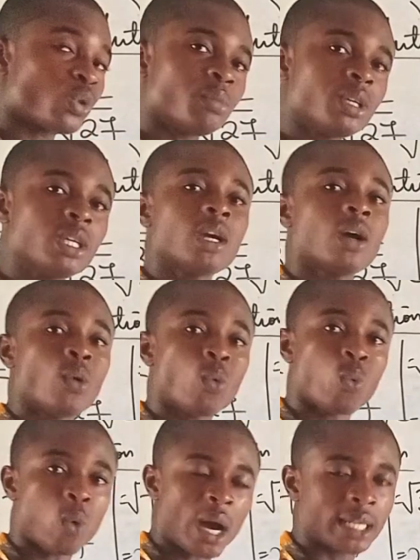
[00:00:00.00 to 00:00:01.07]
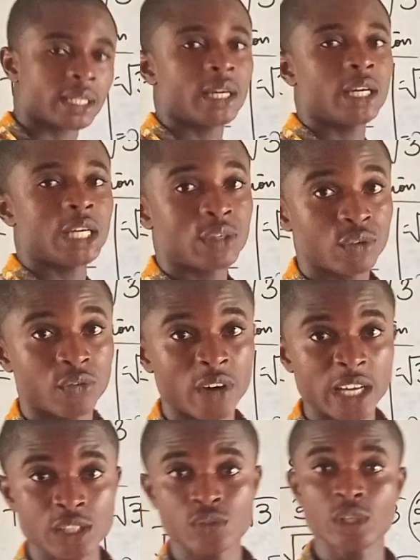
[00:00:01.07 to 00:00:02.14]
to be 1. If you
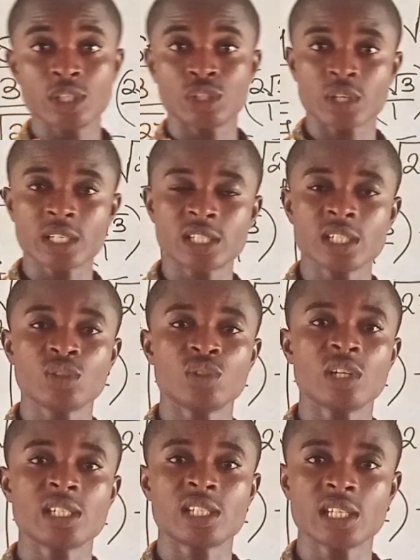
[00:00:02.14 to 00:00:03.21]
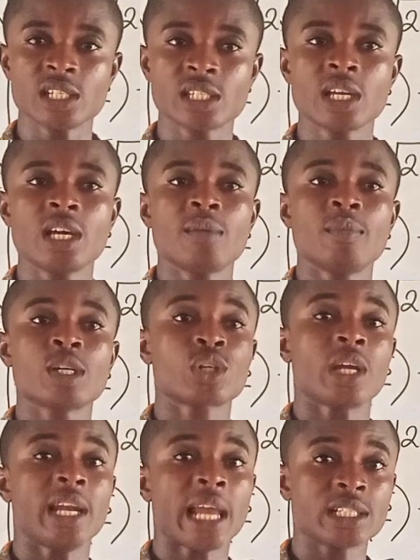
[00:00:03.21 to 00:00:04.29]
find this very interesting, do not hesitate. Make sure
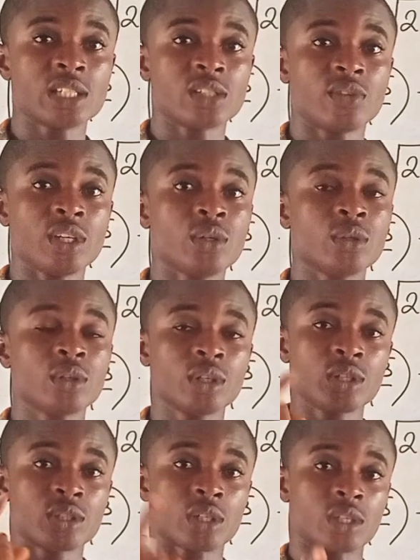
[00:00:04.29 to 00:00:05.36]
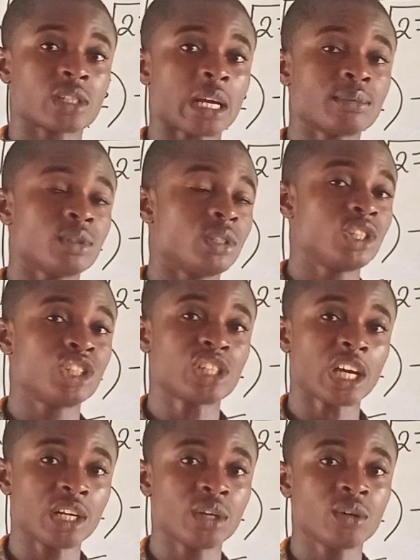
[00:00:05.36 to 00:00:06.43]
you like this video, subscribe to this
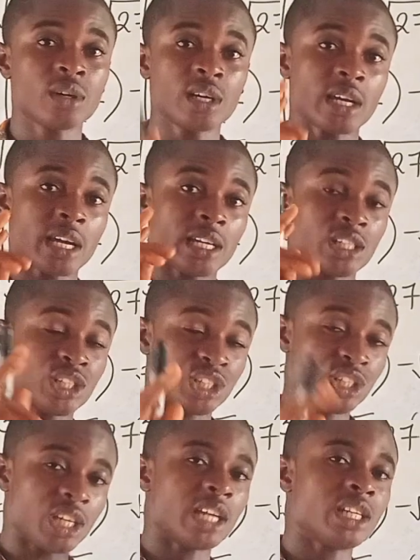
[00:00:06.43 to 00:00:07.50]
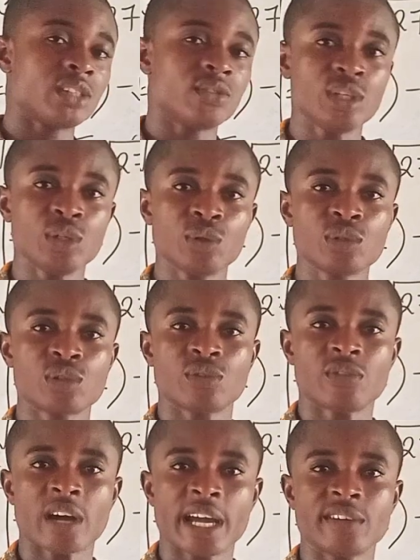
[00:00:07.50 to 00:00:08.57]
channel, and share this video to
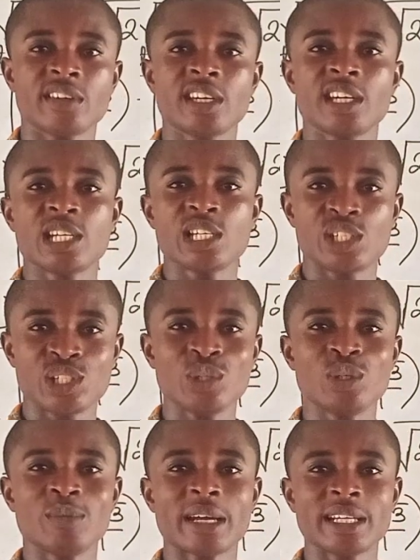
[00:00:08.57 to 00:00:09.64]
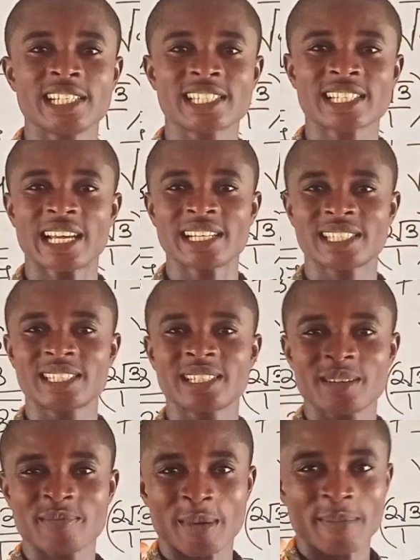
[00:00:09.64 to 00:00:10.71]
5. See you in my next class.
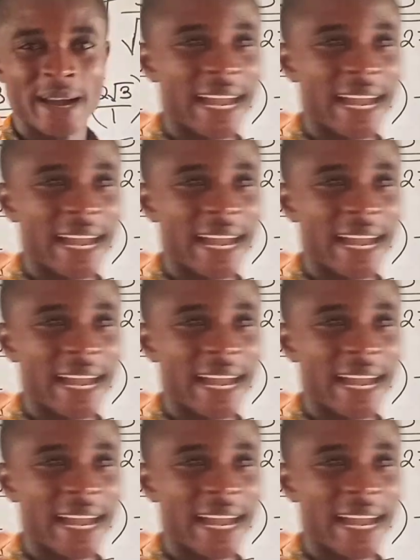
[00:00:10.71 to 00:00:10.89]
Bye